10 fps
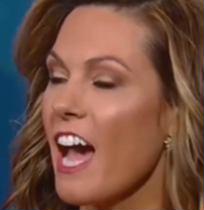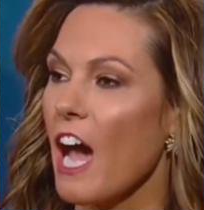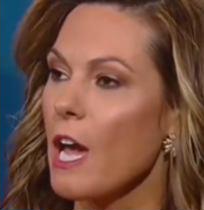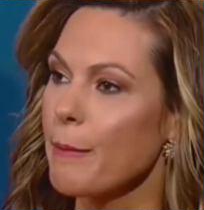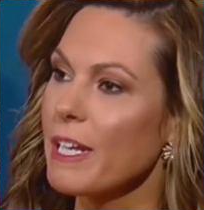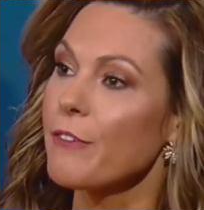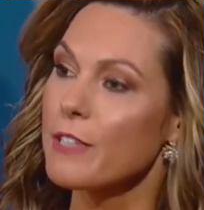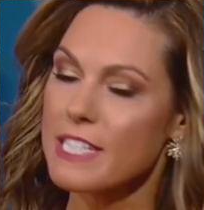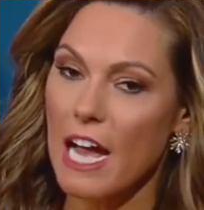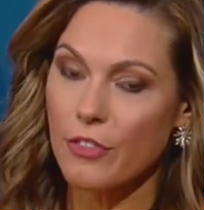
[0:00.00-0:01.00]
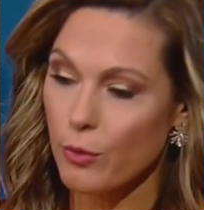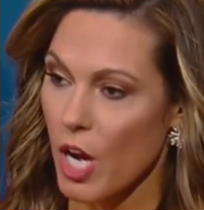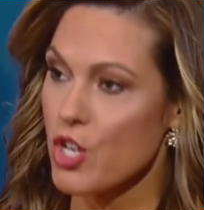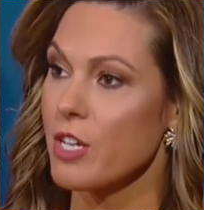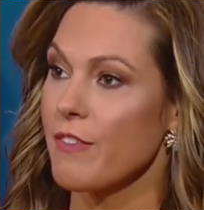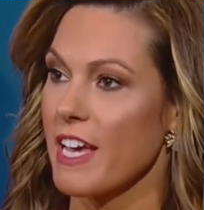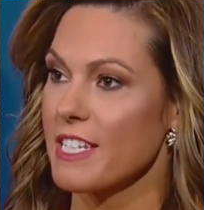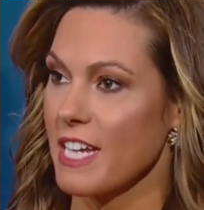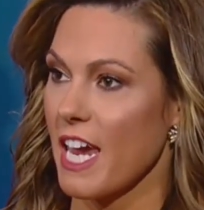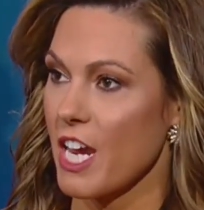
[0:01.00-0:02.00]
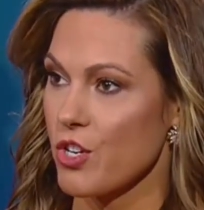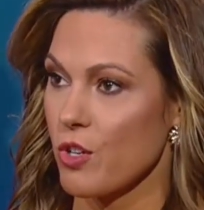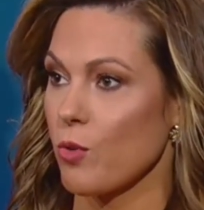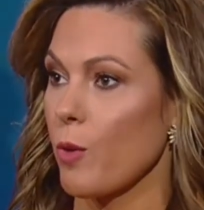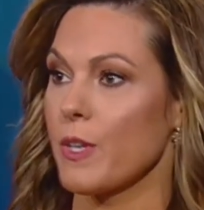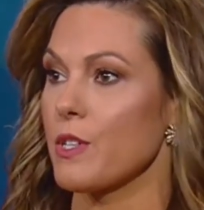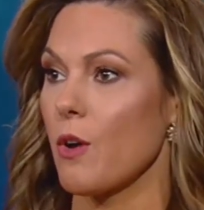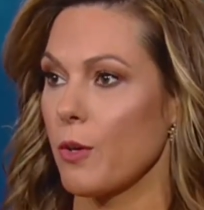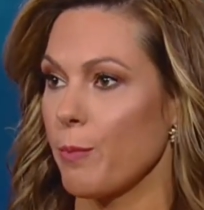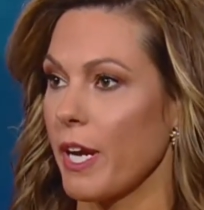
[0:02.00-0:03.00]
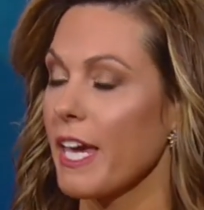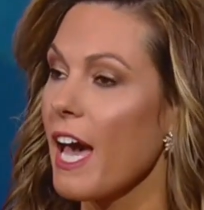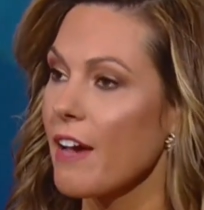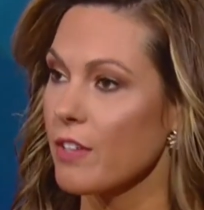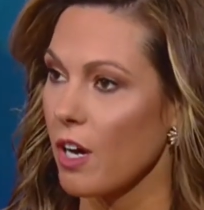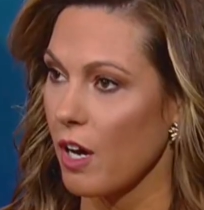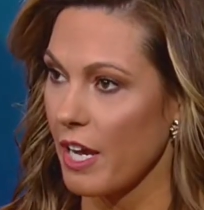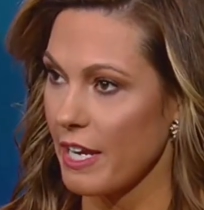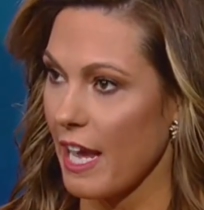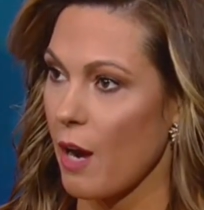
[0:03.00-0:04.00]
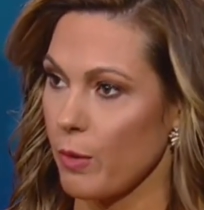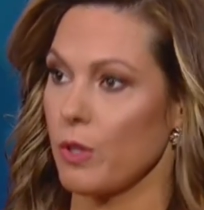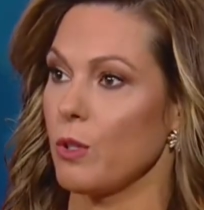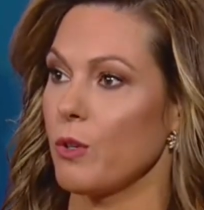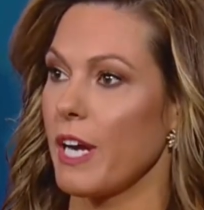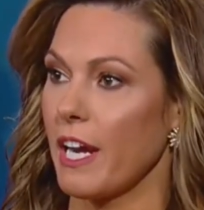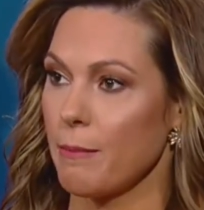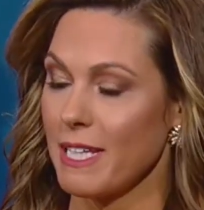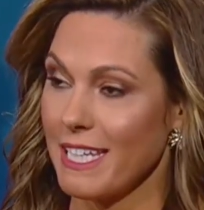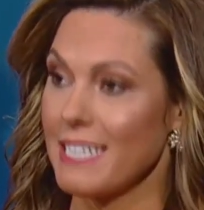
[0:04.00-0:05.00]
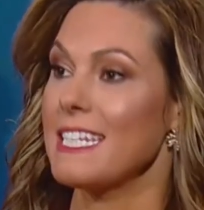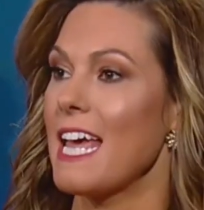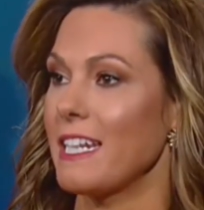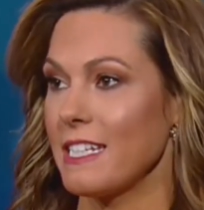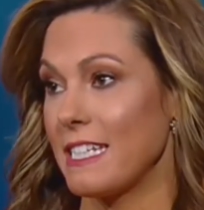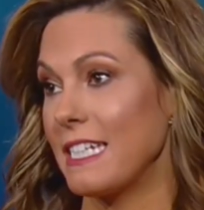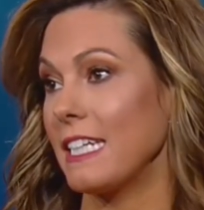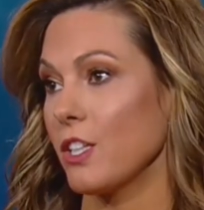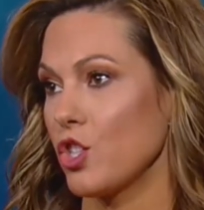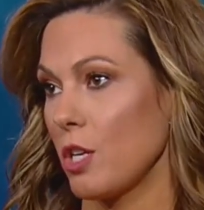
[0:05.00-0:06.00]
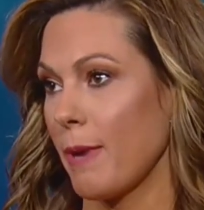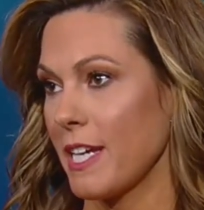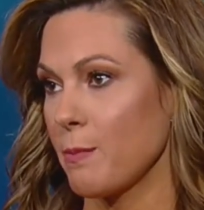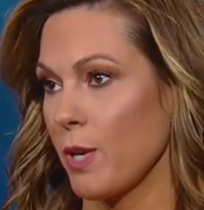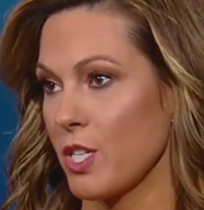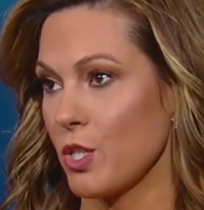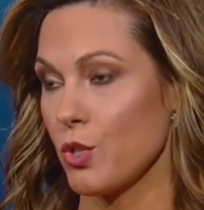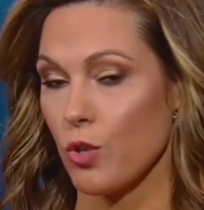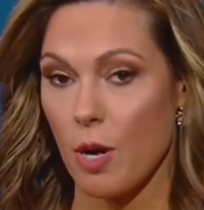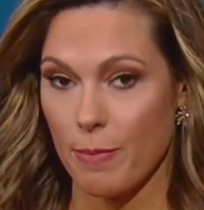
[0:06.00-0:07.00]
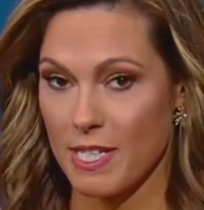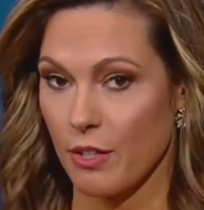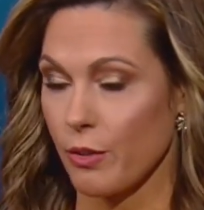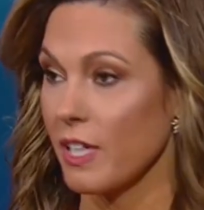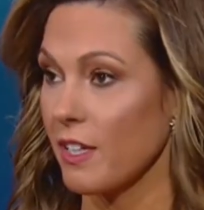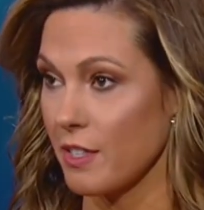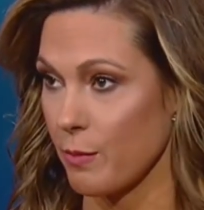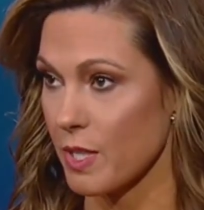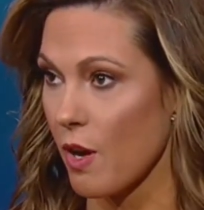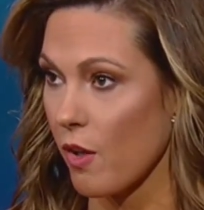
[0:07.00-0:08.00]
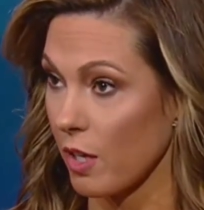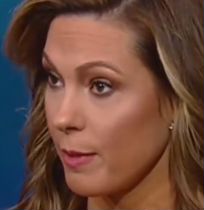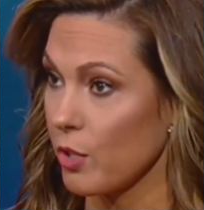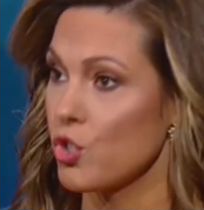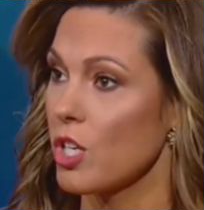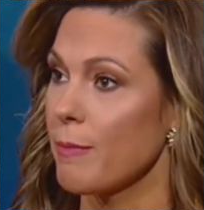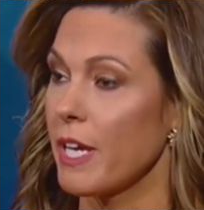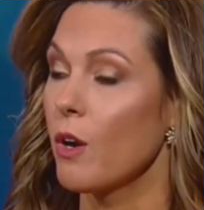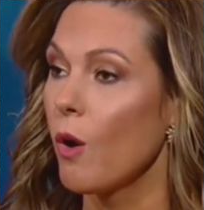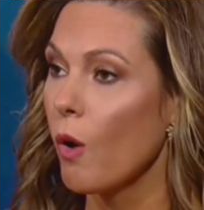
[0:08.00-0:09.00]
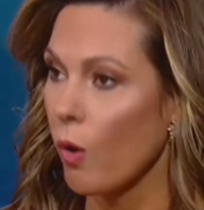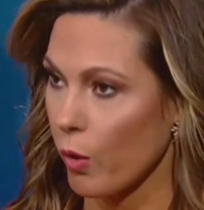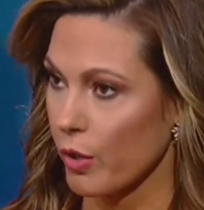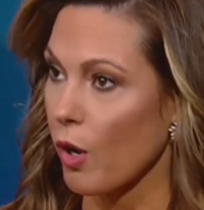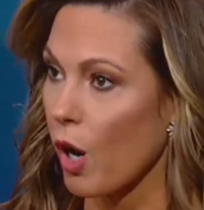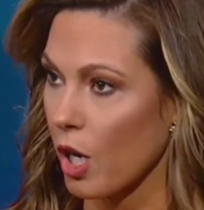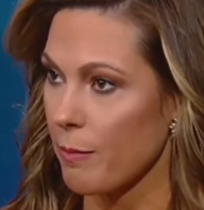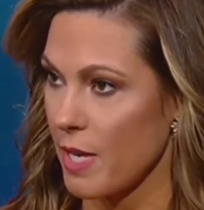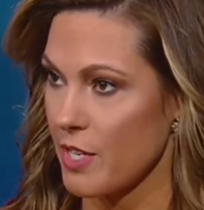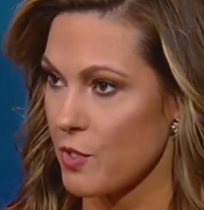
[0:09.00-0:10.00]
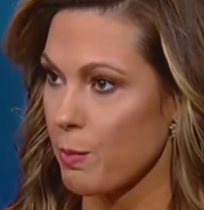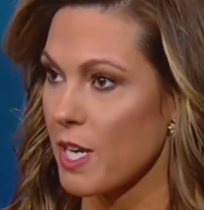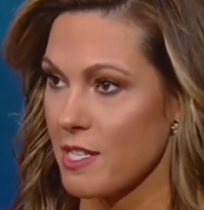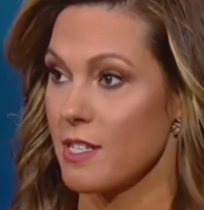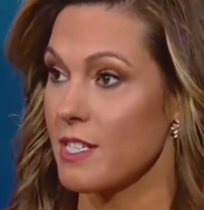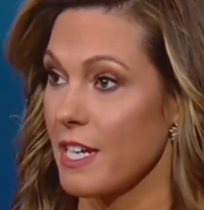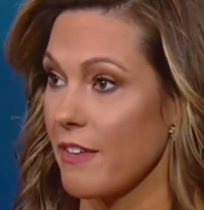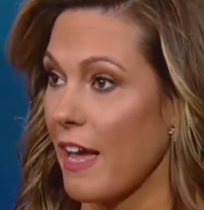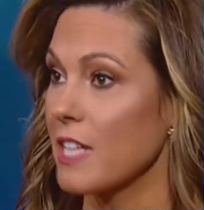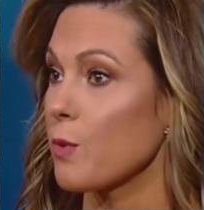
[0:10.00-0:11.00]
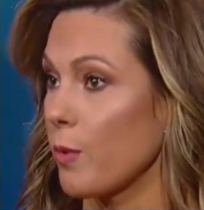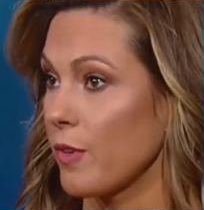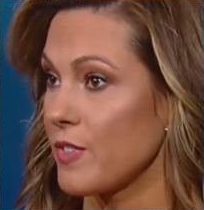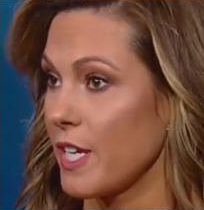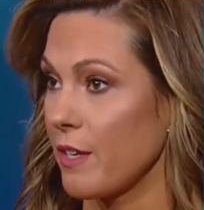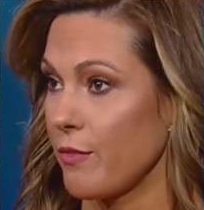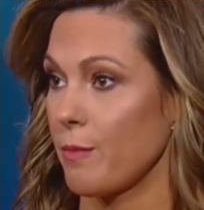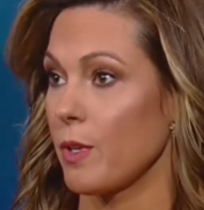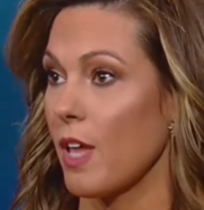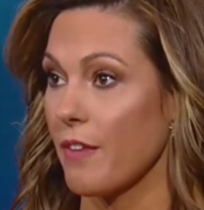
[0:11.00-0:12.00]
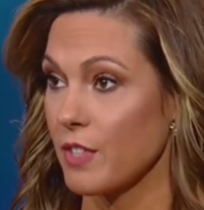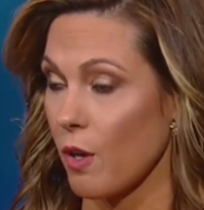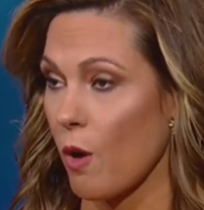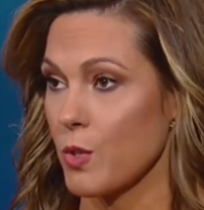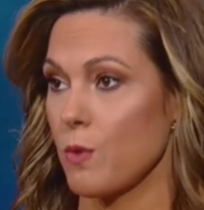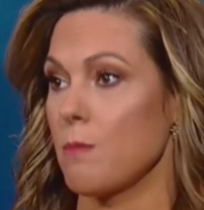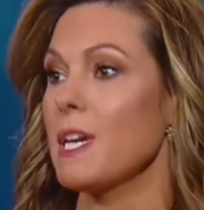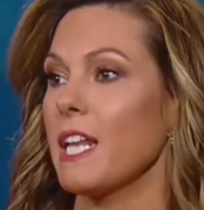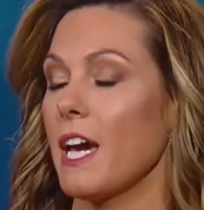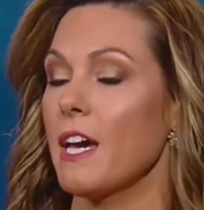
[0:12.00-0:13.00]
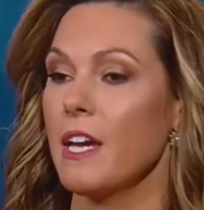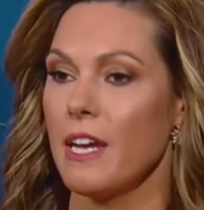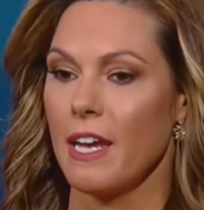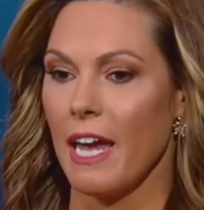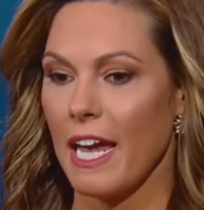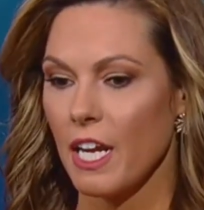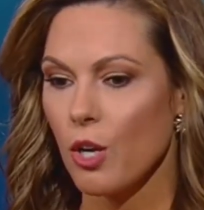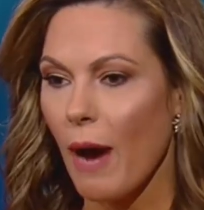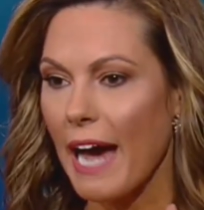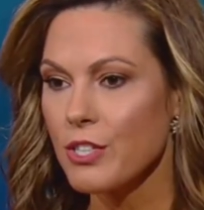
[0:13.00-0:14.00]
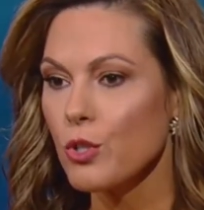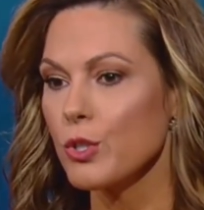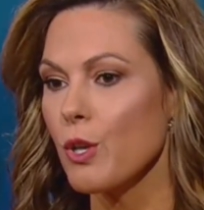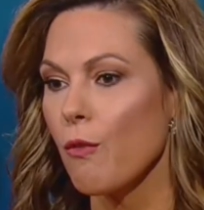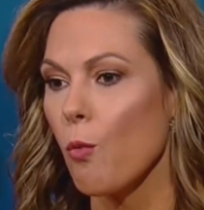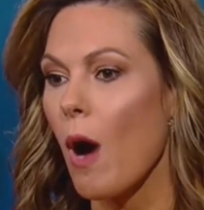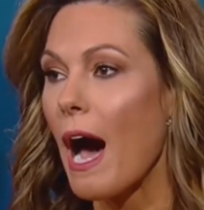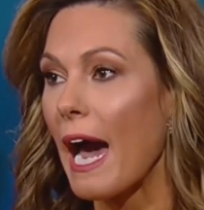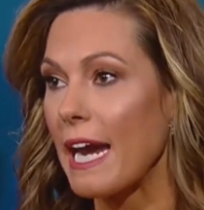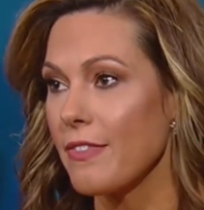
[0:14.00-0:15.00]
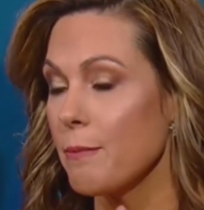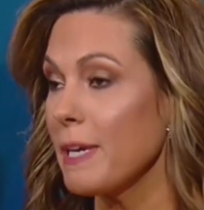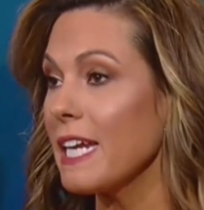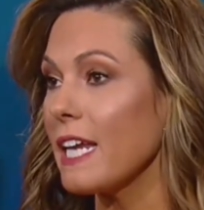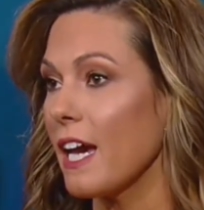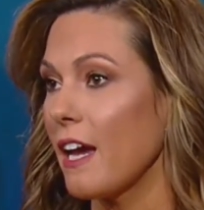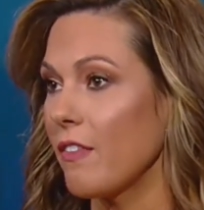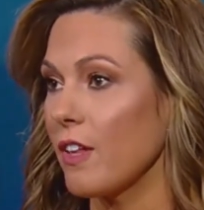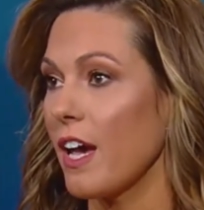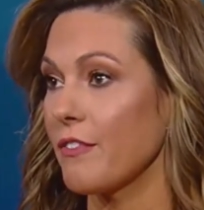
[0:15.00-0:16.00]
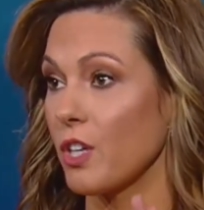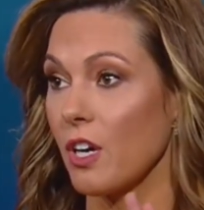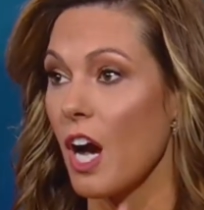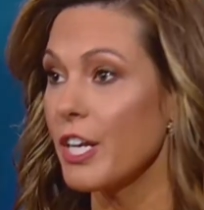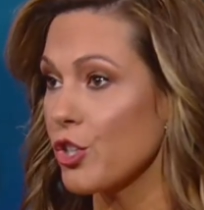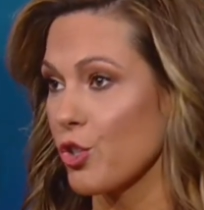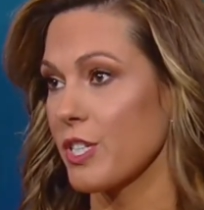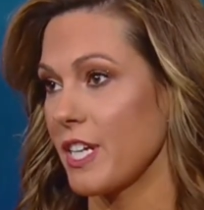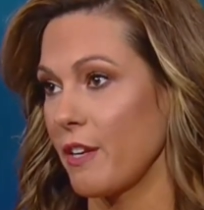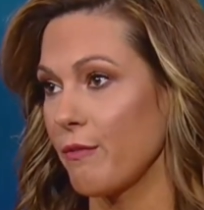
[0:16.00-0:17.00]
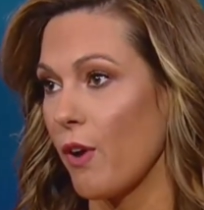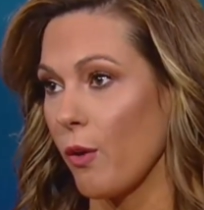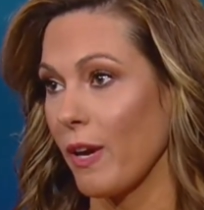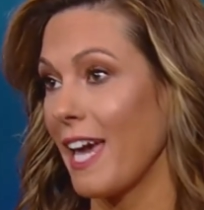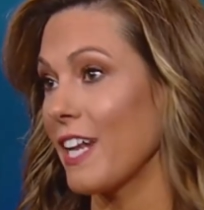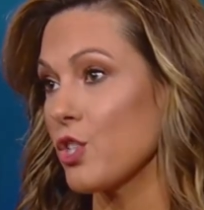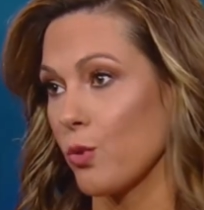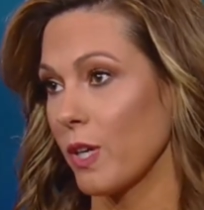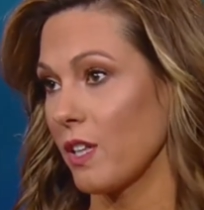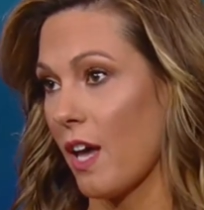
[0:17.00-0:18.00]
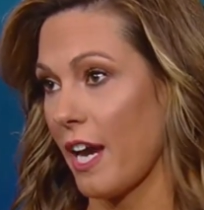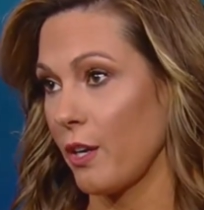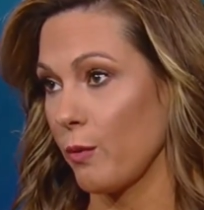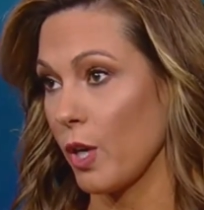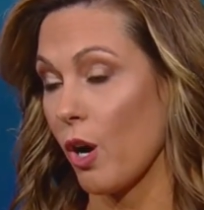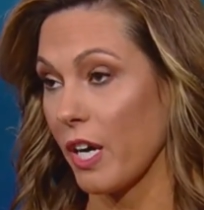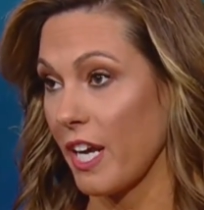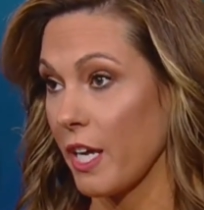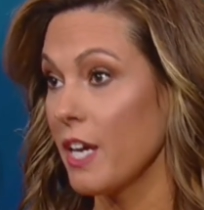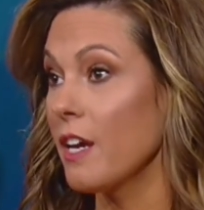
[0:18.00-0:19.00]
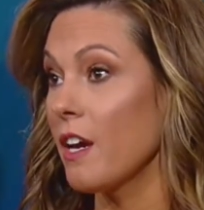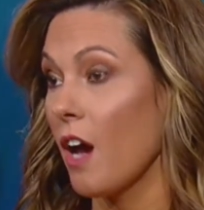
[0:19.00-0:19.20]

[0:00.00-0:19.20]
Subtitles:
I mean, if it's not the Russia investigation or what we saw with Brett Kavanaugh and now with Ukraine, I mean, the intent is to delegitimize President Trump, as Hillary Clinton was calling him illegitimate, or to harm his presidency. And that's what we've seen from the left and also the media. And, ask yourself why the media and the left are uninterested in following any storyline regarding